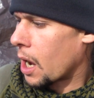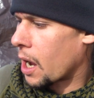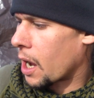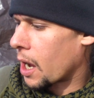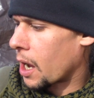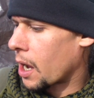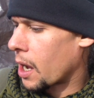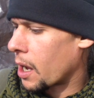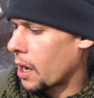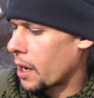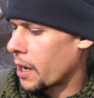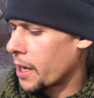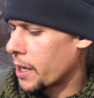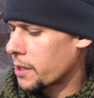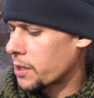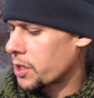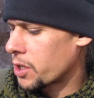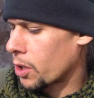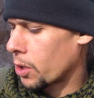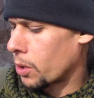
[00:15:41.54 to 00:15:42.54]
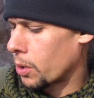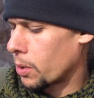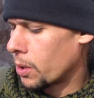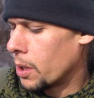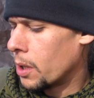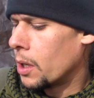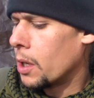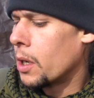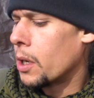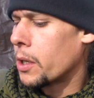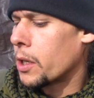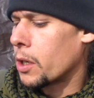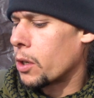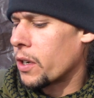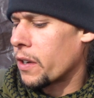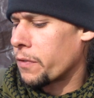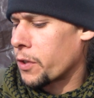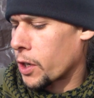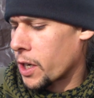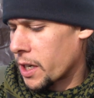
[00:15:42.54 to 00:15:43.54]
And so,
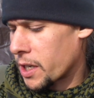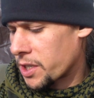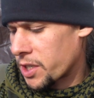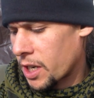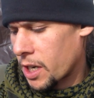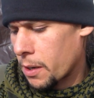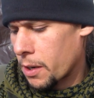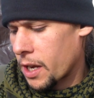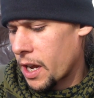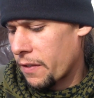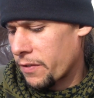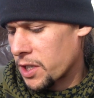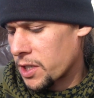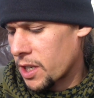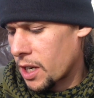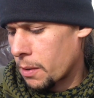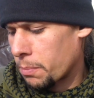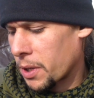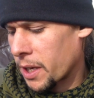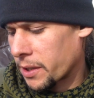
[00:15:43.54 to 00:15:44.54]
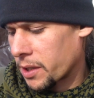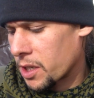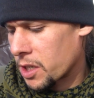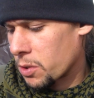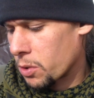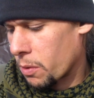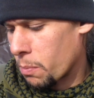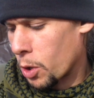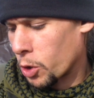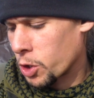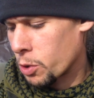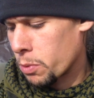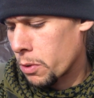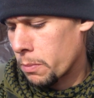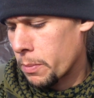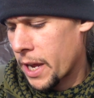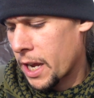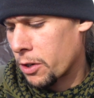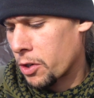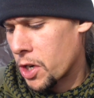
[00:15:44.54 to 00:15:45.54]
if you're going to have a setup like this with
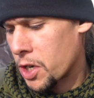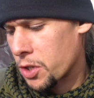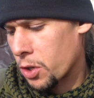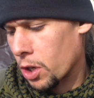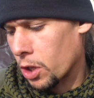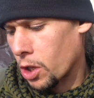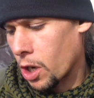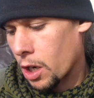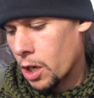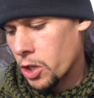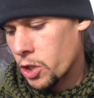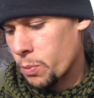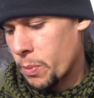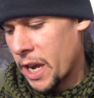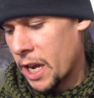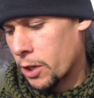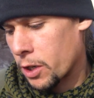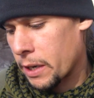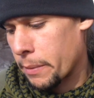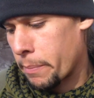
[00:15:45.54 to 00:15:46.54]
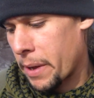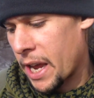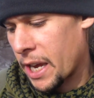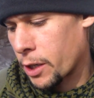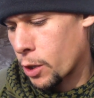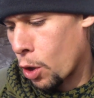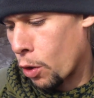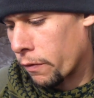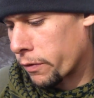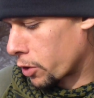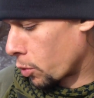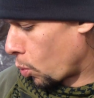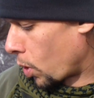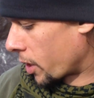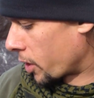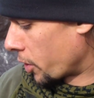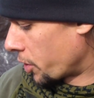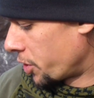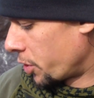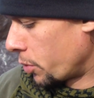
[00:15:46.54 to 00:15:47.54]
multiple batteries or a large battery bank over
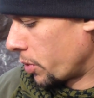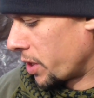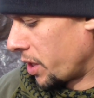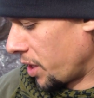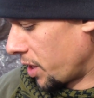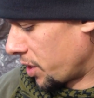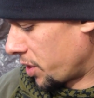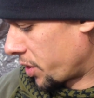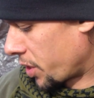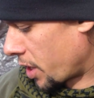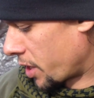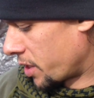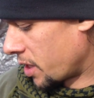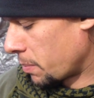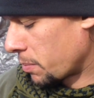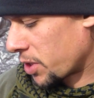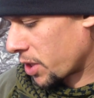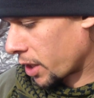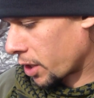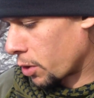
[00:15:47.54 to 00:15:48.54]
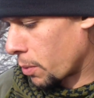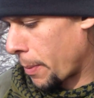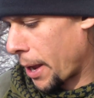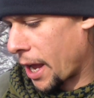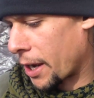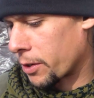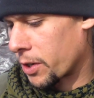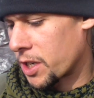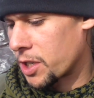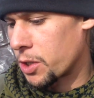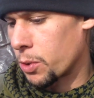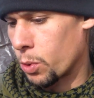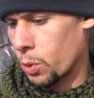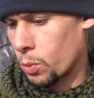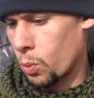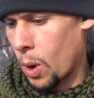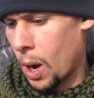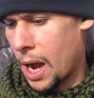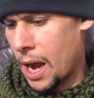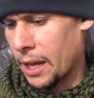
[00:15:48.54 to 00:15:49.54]
1 or 2 of these deep cycle batteries, you
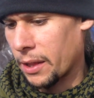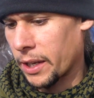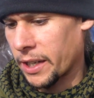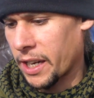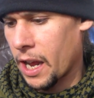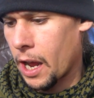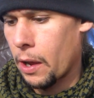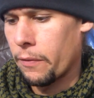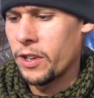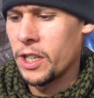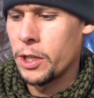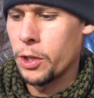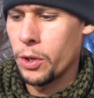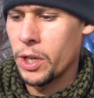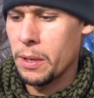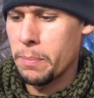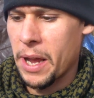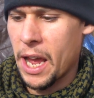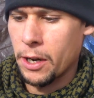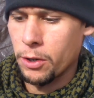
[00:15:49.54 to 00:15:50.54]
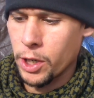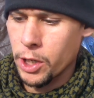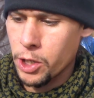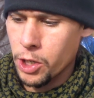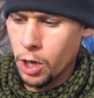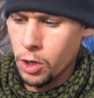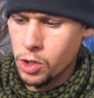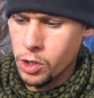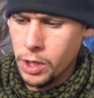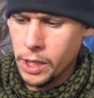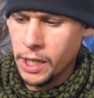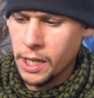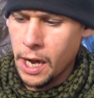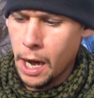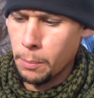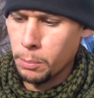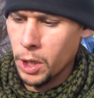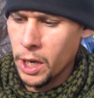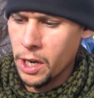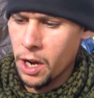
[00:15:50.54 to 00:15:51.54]
would want like a heavy duty battery charger that can
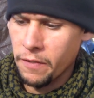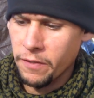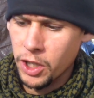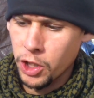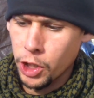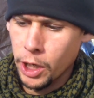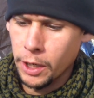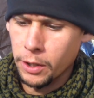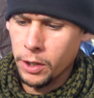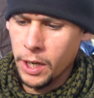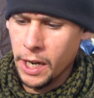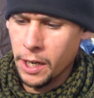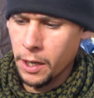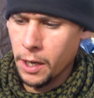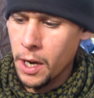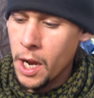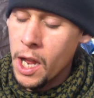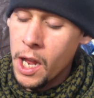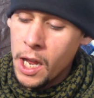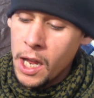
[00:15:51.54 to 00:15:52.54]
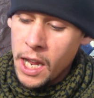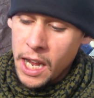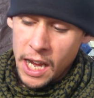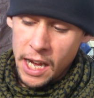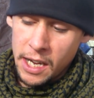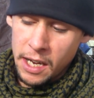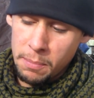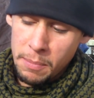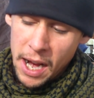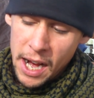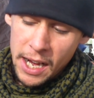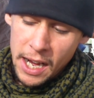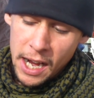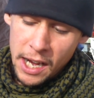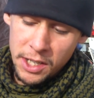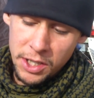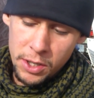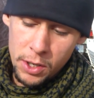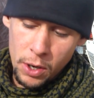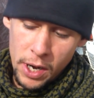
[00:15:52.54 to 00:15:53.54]
operate off a generator. And in my
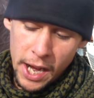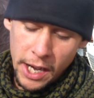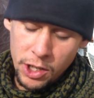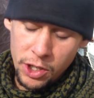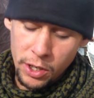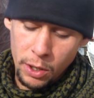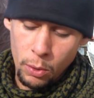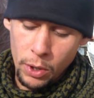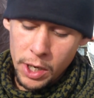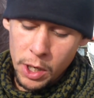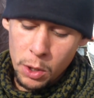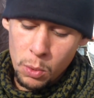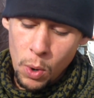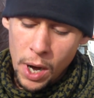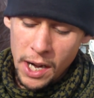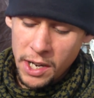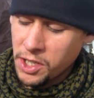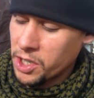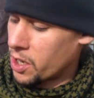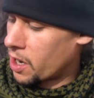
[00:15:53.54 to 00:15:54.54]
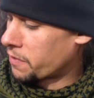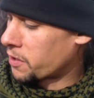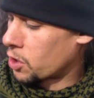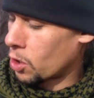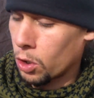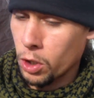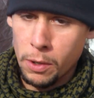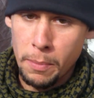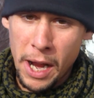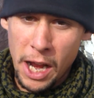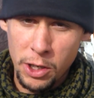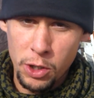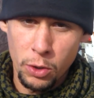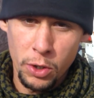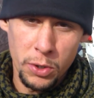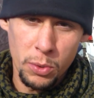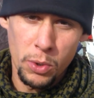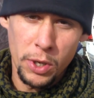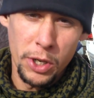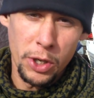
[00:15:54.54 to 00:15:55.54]
eyes, though, actually what you'd want is enough solar
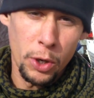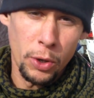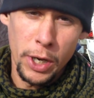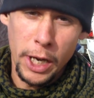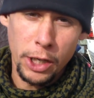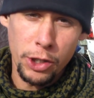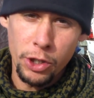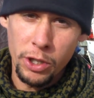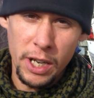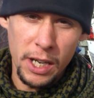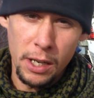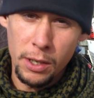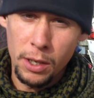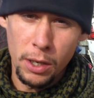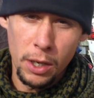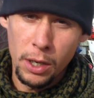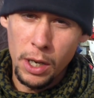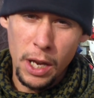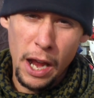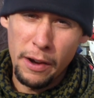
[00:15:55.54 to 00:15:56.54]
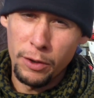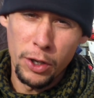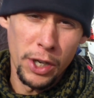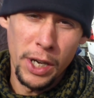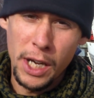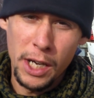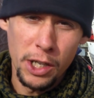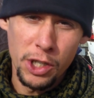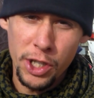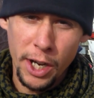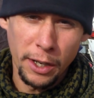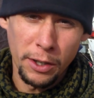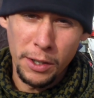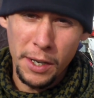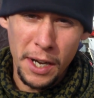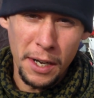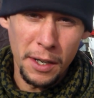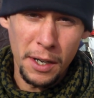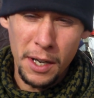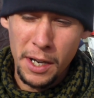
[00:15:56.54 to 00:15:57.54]
modules where you don't actually ever need a
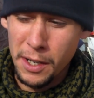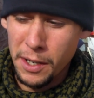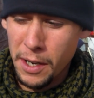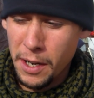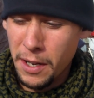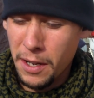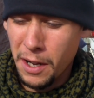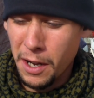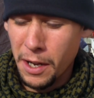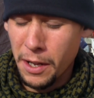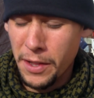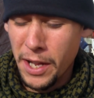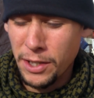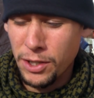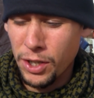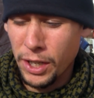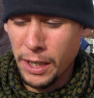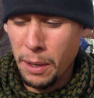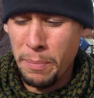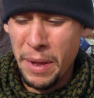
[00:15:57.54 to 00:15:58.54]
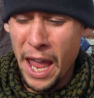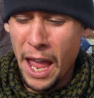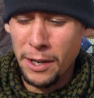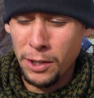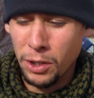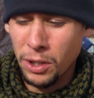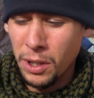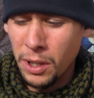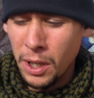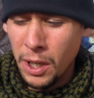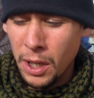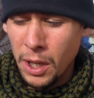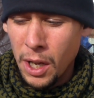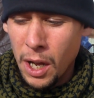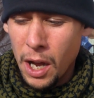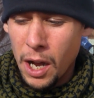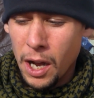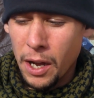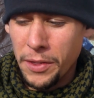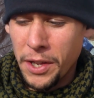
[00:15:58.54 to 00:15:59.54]
generator, and that's like a battle
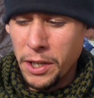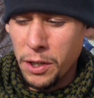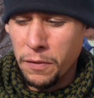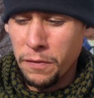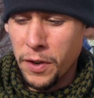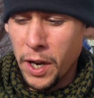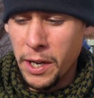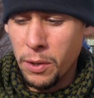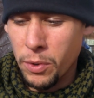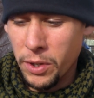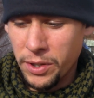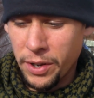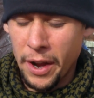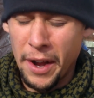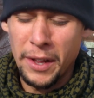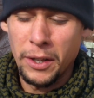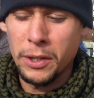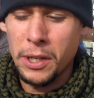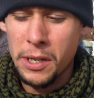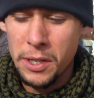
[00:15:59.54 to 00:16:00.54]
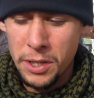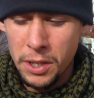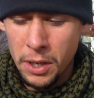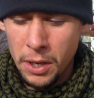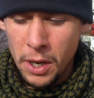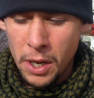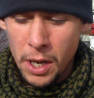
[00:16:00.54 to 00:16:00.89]
that you fight with dollars.